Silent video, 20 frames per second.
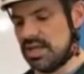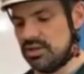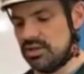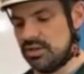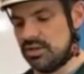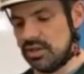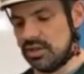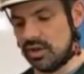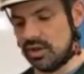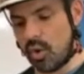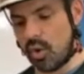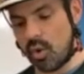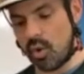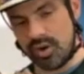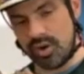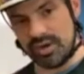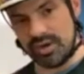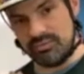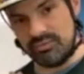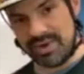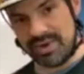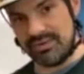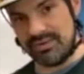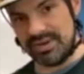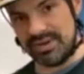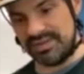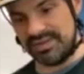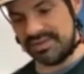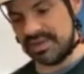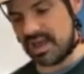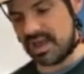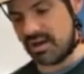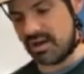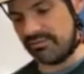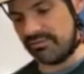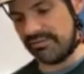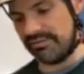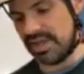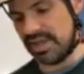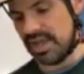the cord around itself.
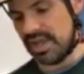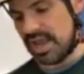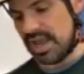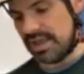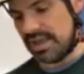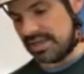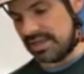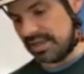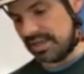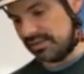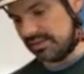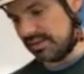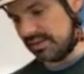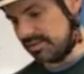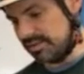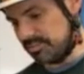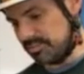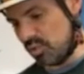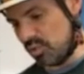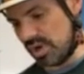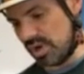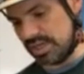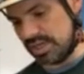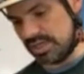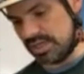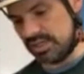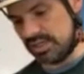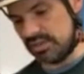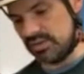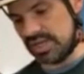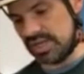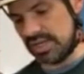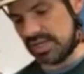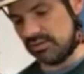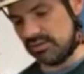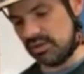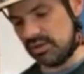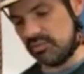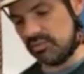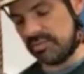And then at this point, you get a
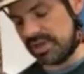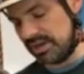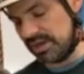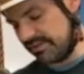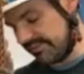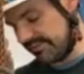little bit of